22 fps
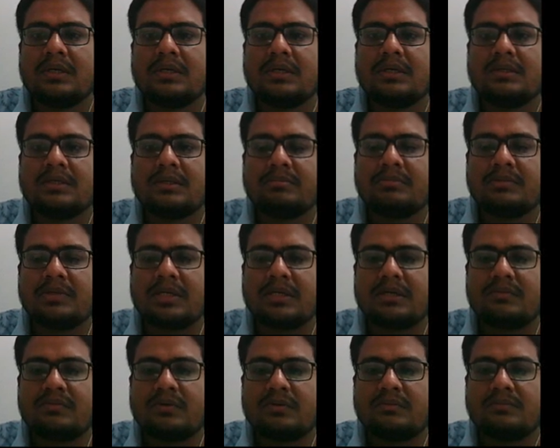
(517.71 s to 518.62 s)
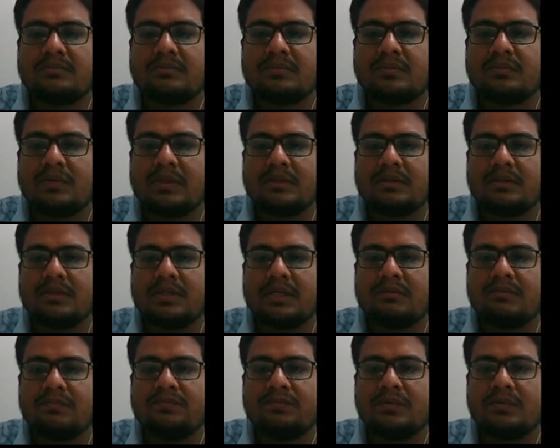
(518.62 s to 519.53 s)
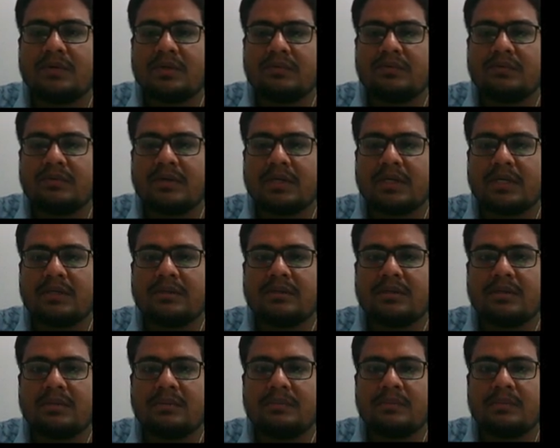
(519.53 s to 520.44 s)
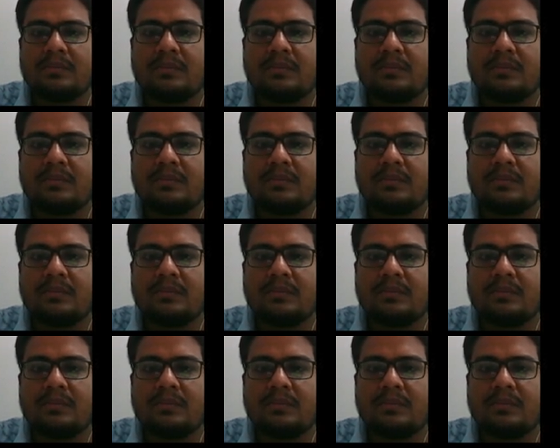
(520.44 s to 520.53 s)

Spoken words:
subtract from 1. Then we will get the